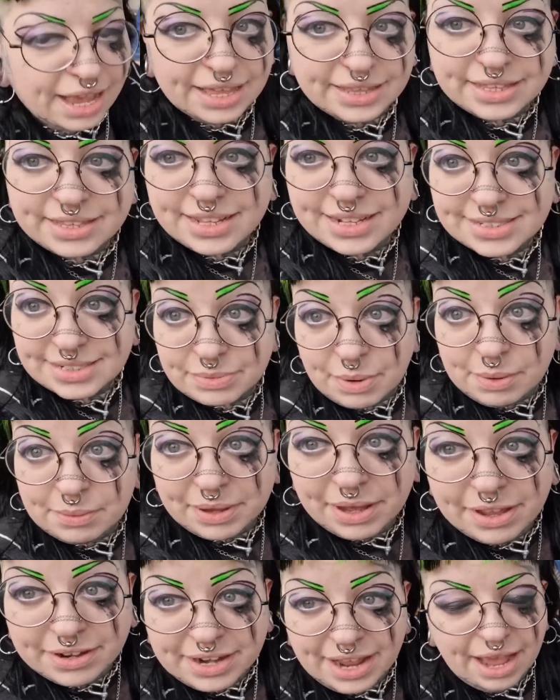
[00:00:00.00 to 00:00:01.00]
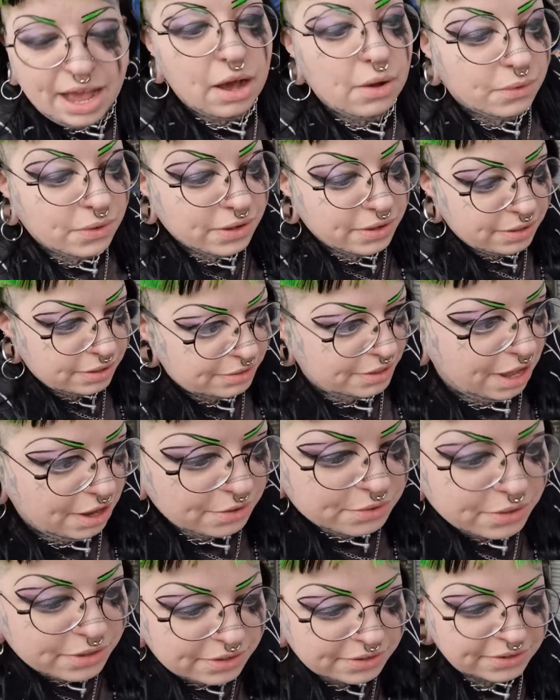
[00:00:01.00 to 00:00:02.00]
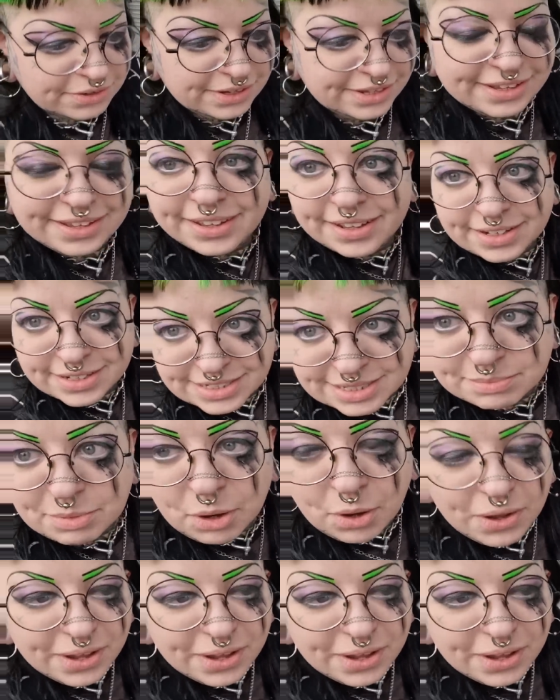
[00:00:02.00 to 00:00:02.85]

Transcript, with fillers: then that's where we are now. Oh, no, some more.